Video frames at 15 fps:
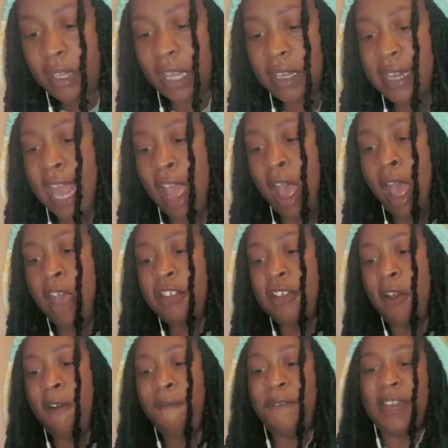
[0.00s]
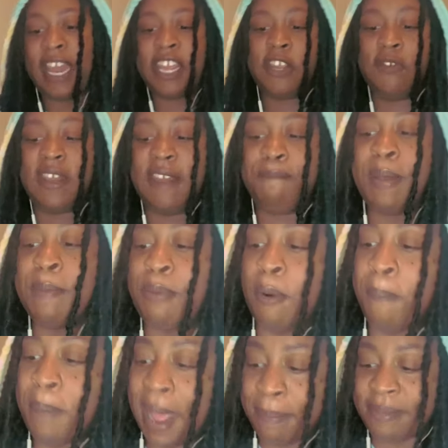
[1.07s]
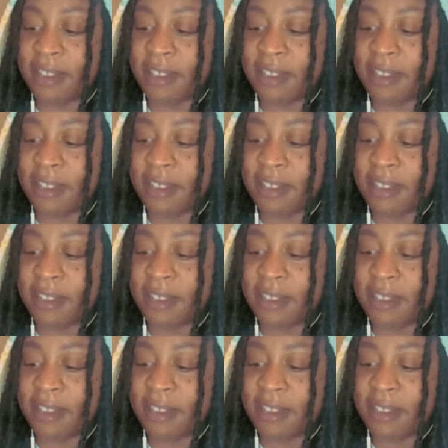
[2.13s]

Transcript: Now I also feel like you give people pep